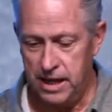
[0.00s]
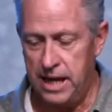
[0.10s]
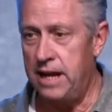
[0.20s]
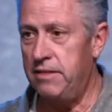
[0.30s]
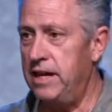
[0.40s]

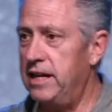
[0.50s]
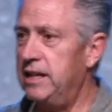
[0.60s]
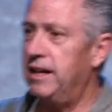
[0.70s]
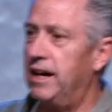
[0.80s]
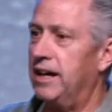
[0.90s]
And
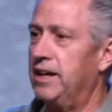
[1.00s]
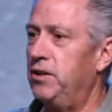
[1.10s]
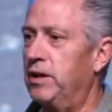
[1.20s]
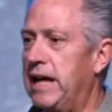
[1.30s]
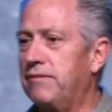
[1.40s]
then
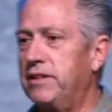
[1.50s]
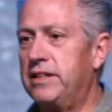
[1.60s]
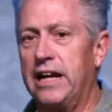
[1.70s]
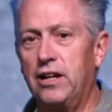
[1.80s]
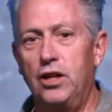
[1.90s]
you have to
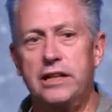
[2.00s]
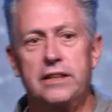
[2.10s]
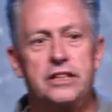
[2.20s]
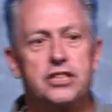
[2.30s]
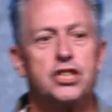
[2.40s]
take a look
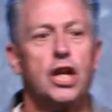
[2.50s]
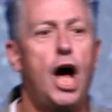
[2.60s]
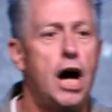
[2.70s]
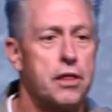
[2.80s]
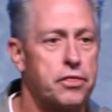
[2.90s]
at the
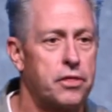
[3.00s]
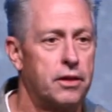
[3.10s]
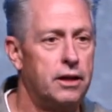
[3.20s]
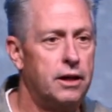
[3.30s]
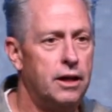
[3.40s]
sloth.
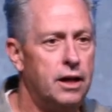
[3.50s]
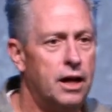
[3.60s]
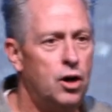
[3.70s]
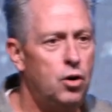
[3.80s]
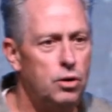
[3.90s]

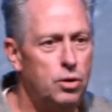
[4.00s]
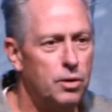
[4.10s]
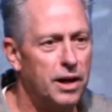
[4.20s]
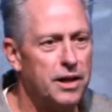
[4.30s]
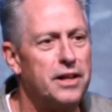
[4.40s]
Who,
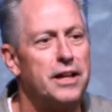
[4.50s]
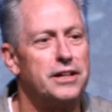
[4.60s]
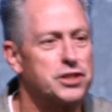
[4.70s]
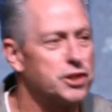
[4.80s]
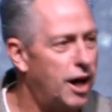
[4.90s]
uh,
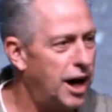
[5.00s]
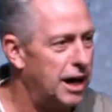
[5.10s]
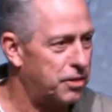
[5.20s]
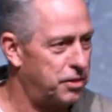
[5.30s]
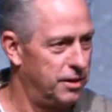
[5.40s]
a
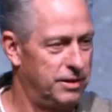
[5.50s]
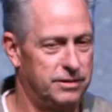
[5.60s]
sloth.